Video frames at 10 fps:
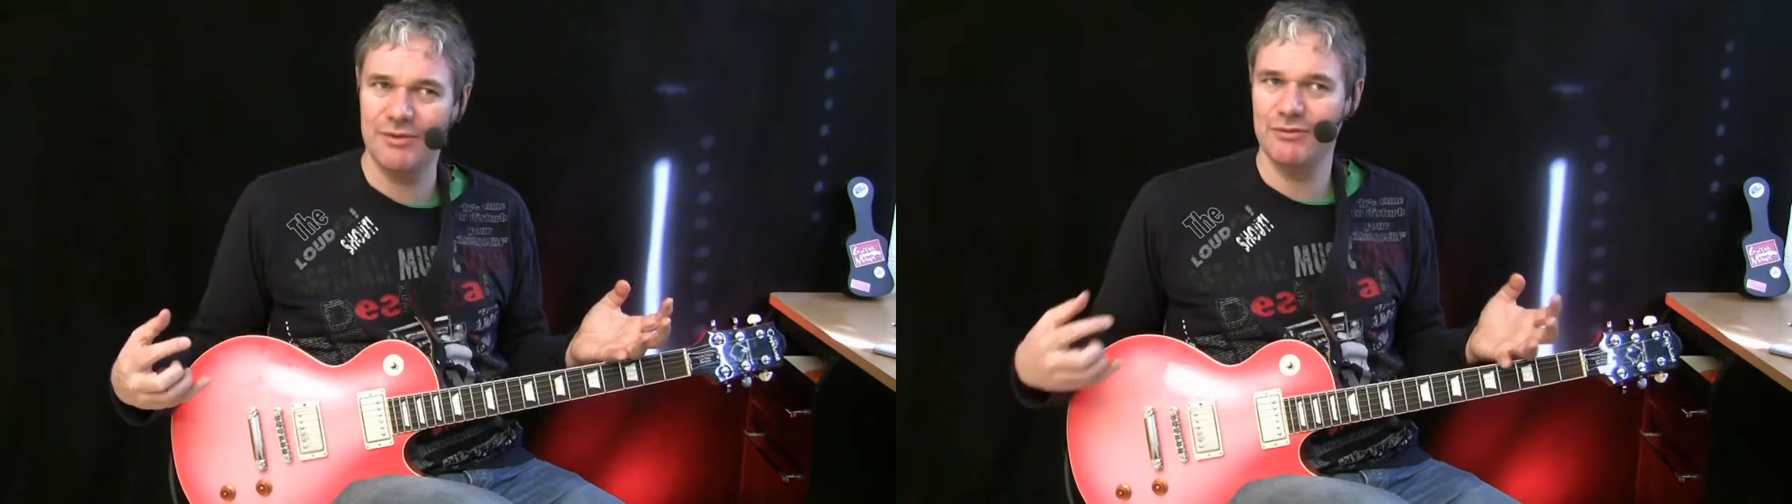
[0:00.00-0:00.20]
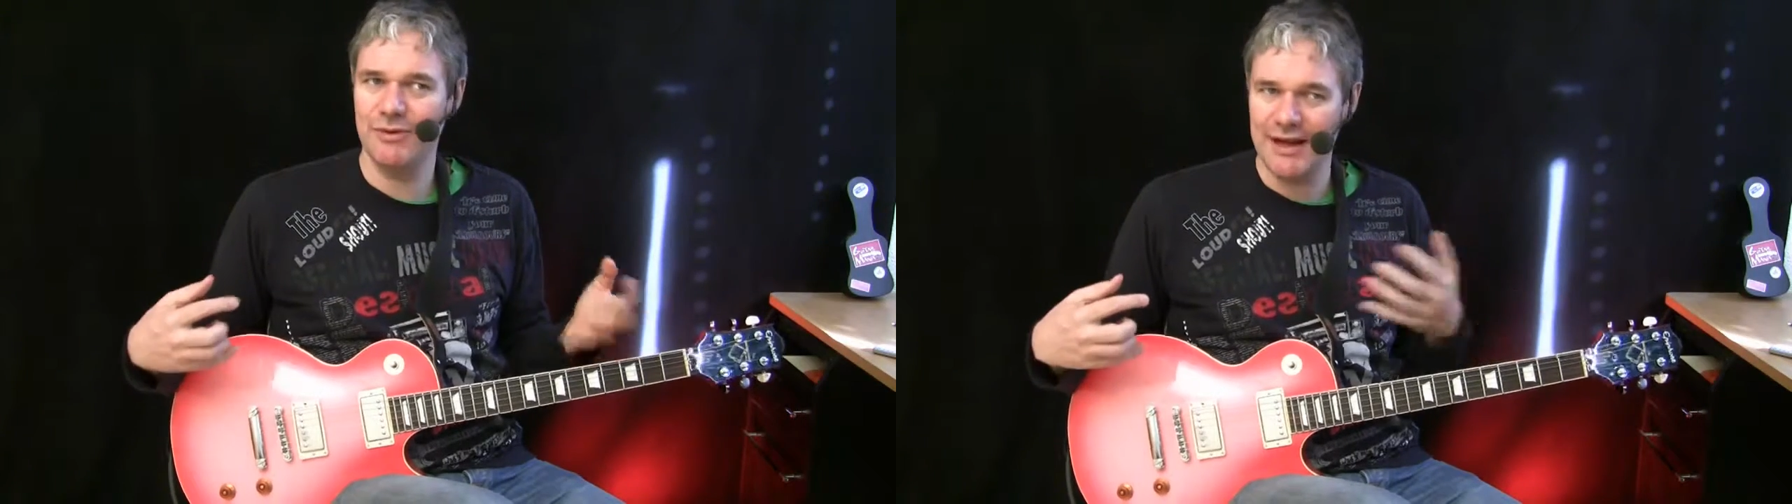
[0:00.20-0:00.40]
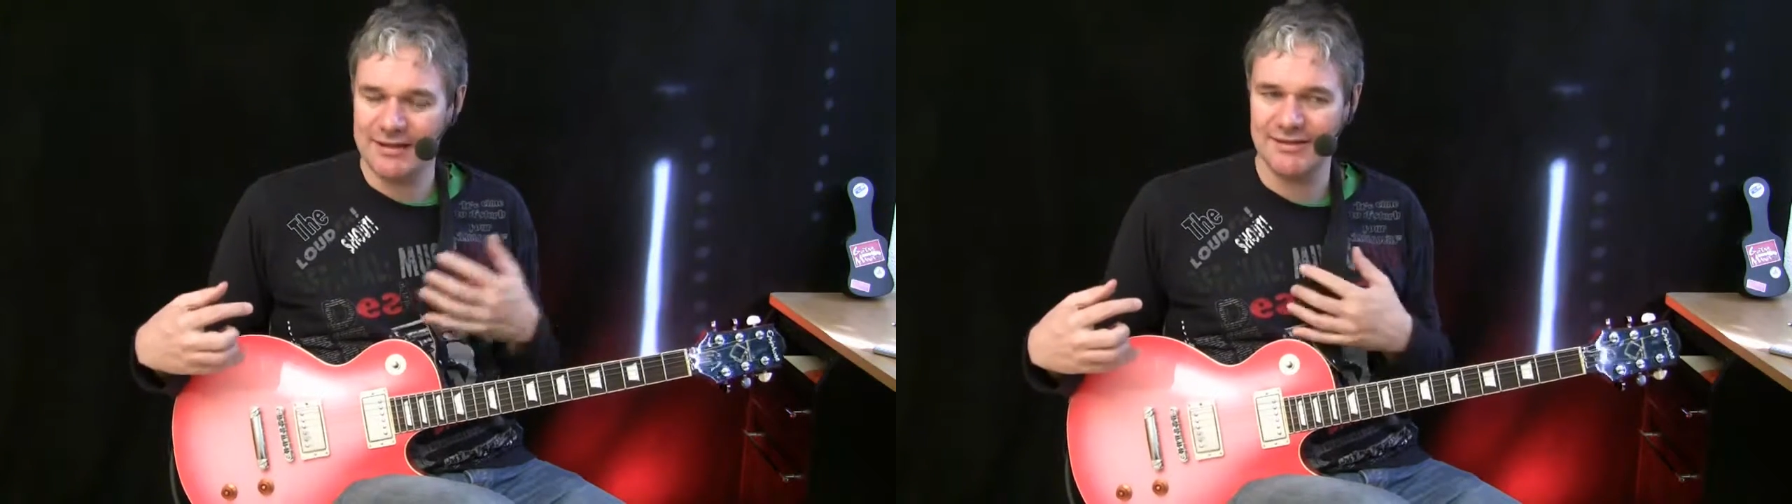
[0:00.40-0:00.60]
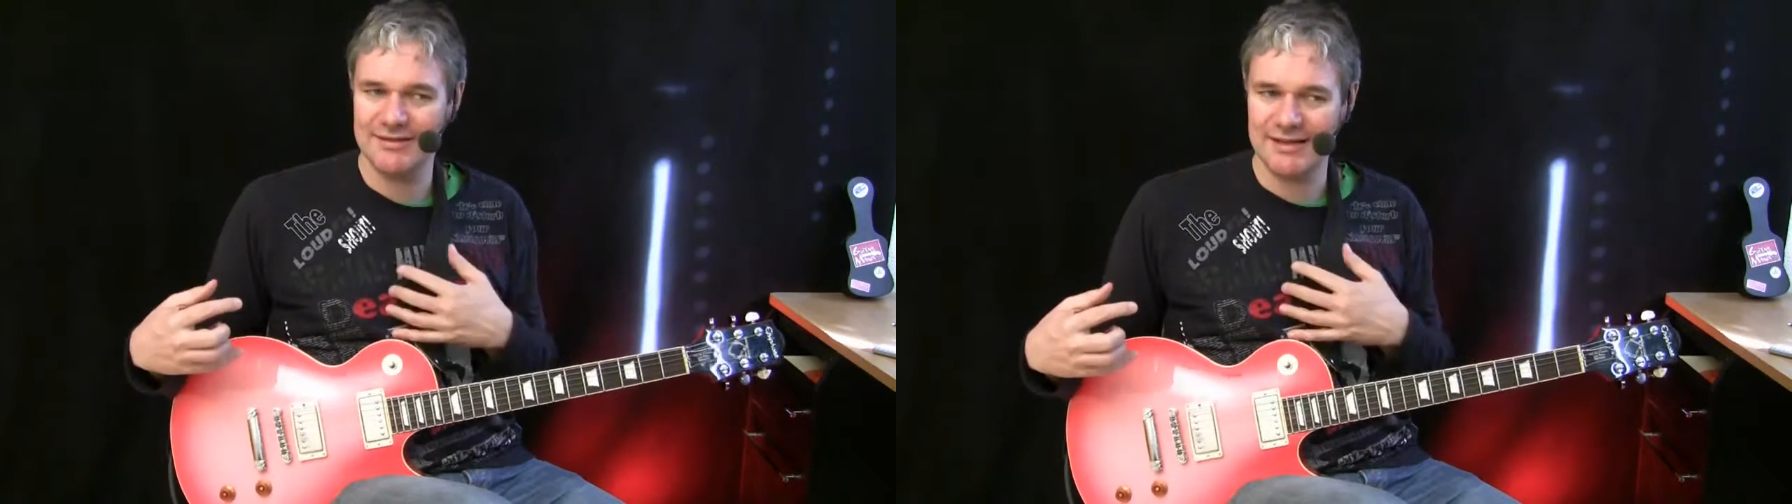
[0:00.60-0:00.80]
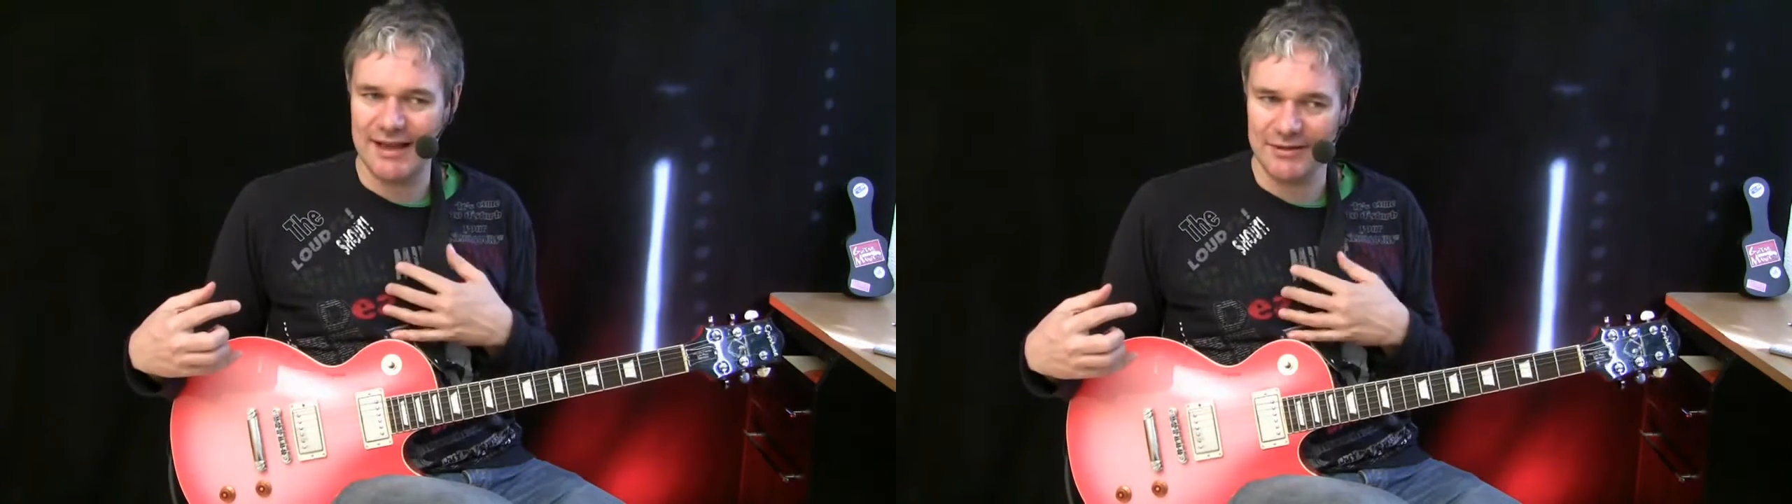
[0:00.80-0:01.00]
but why it's not
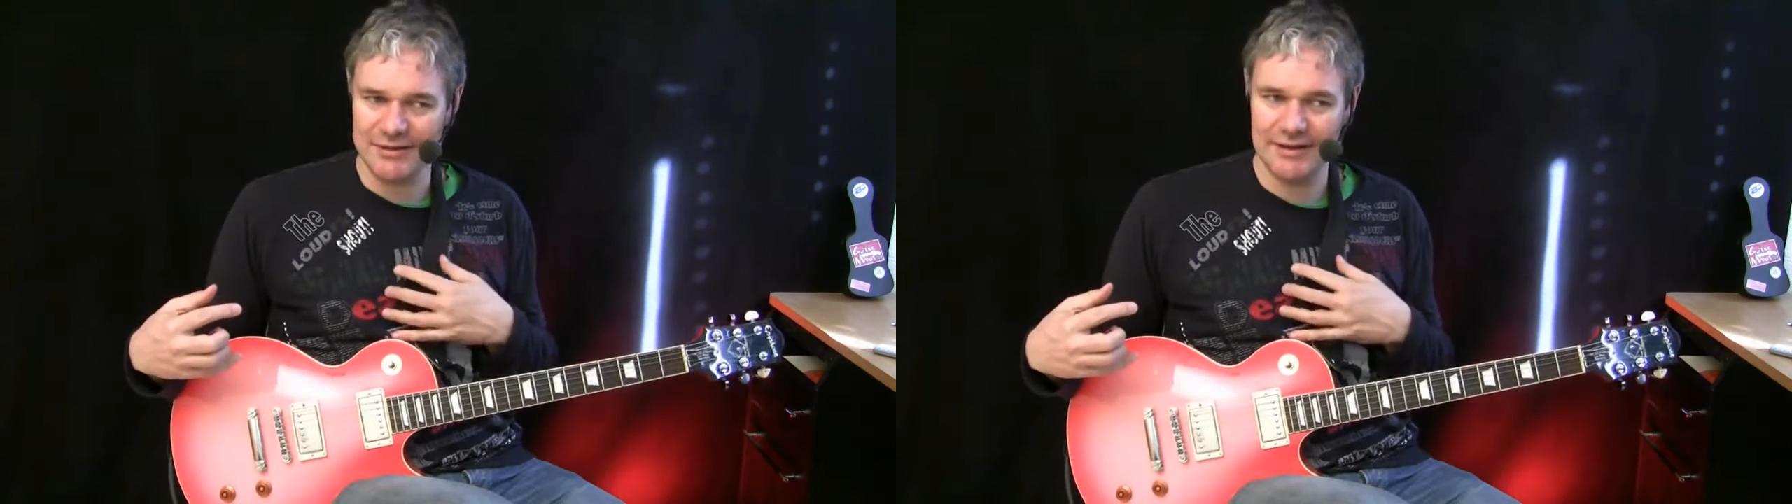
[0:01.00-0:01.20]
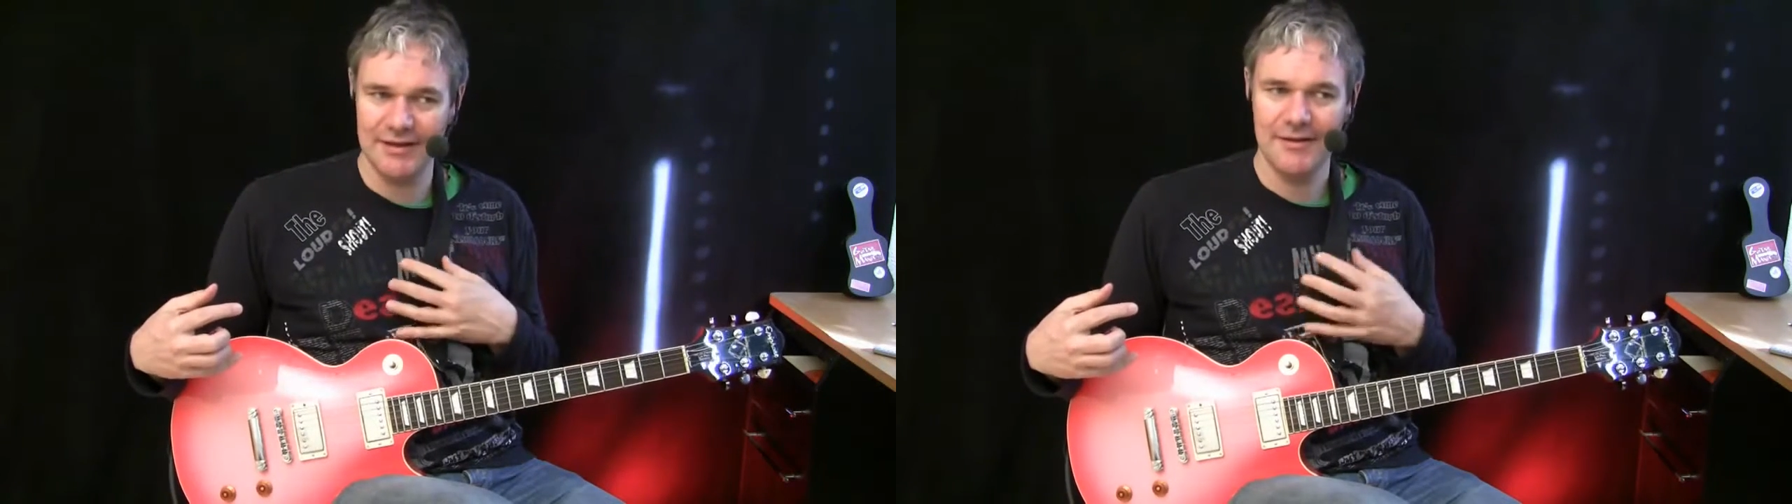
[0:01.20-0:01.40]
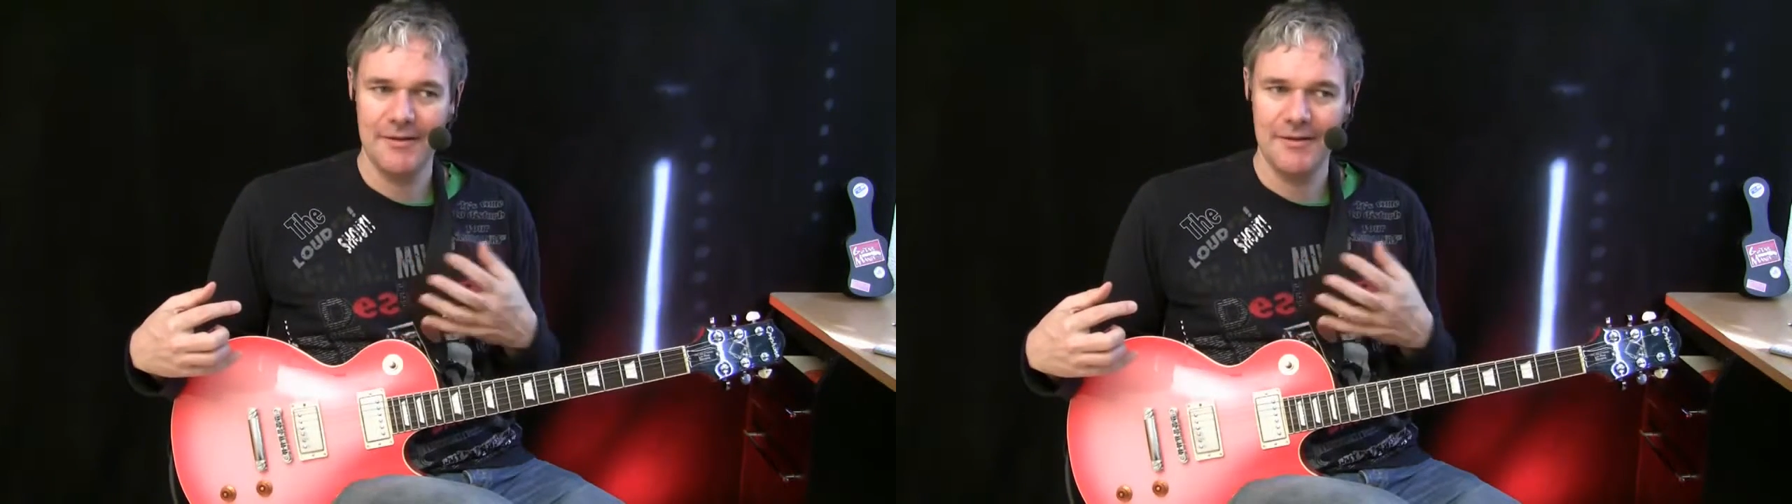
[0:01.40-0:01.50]
sounding